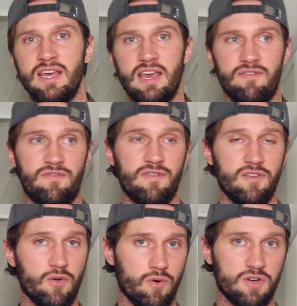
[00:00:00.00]
if
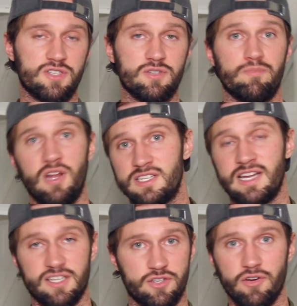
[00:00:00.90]
your blood's
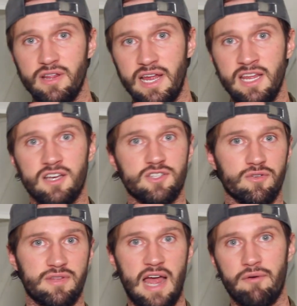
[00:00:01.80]
not circulating because
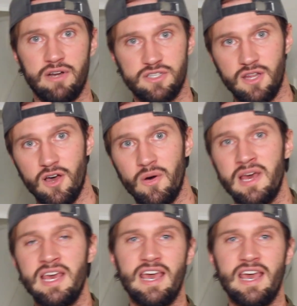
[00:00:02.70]
your thyroid's low,